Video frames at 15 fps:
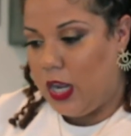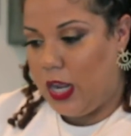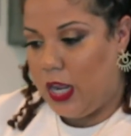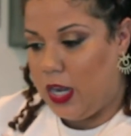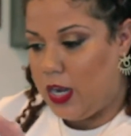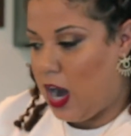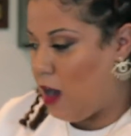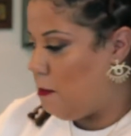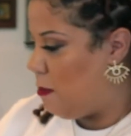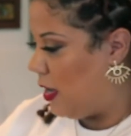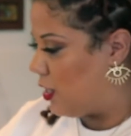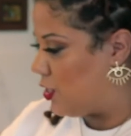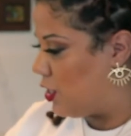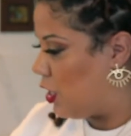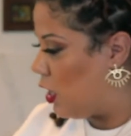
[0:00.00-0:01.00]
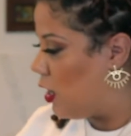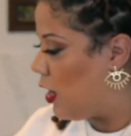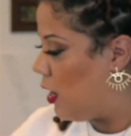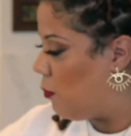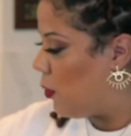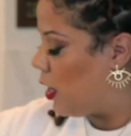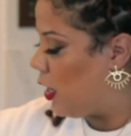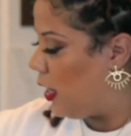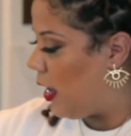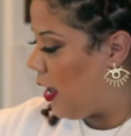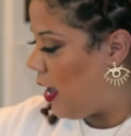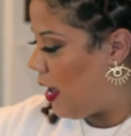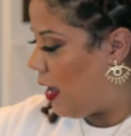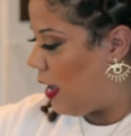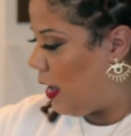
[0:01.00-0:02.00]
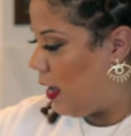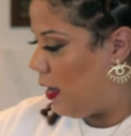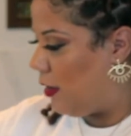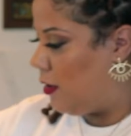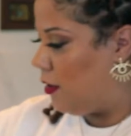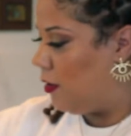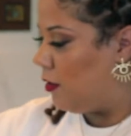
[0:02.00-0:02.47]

in our mixer, and we're gonna add